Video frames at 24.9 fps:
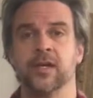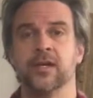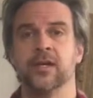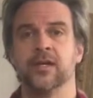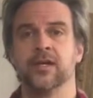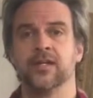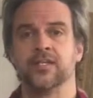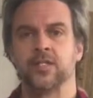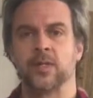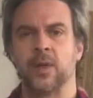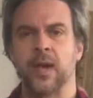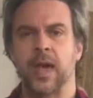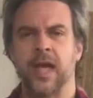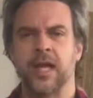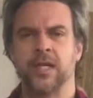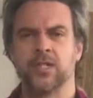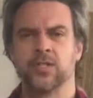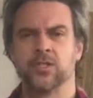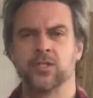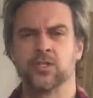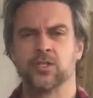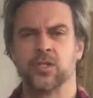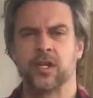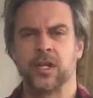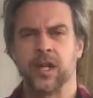So as you're
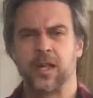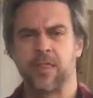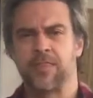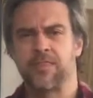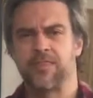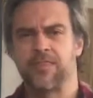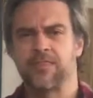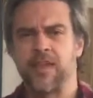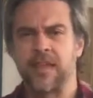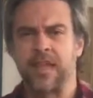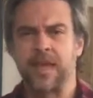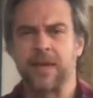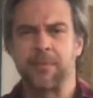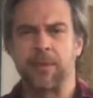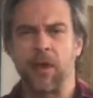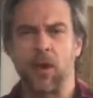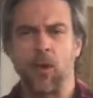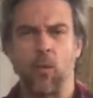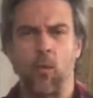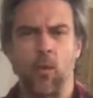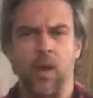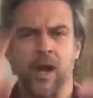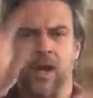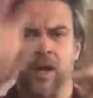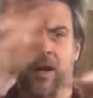trying to think about
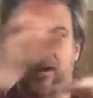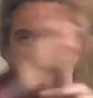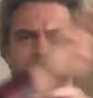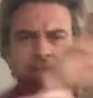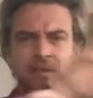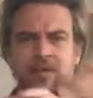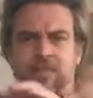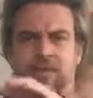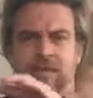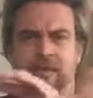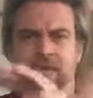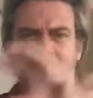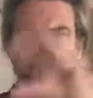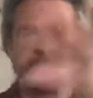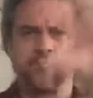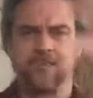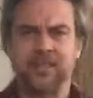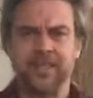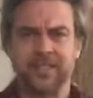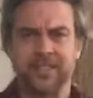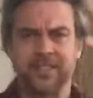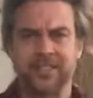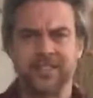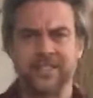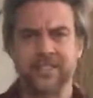where everything
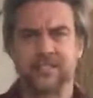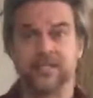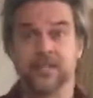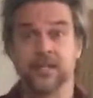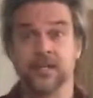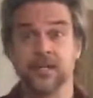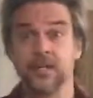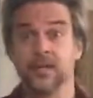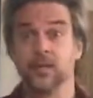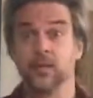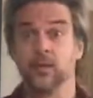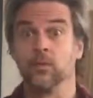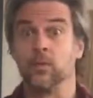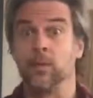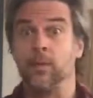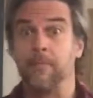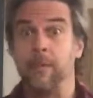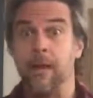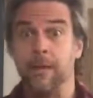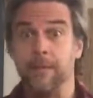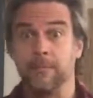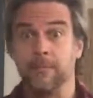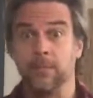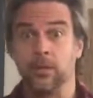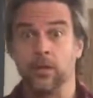fits,
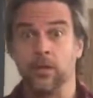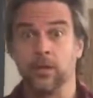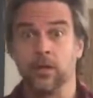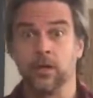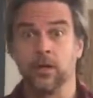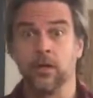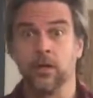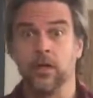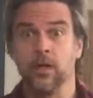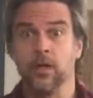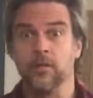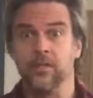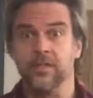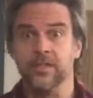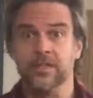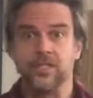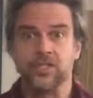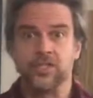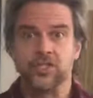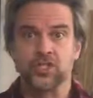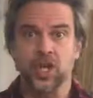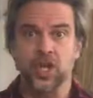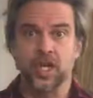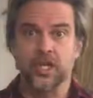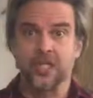remember, these
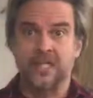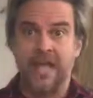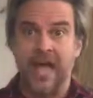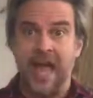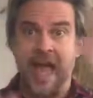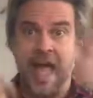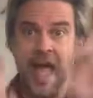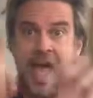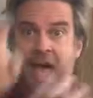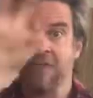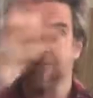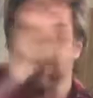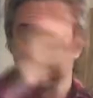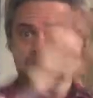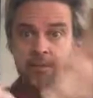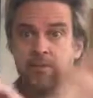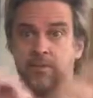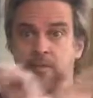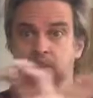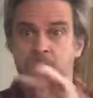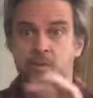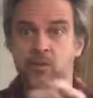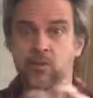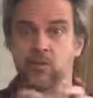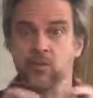chunks have to be
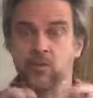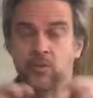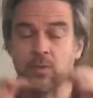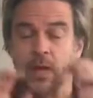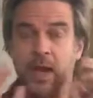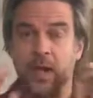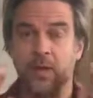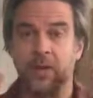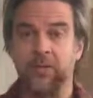moved around.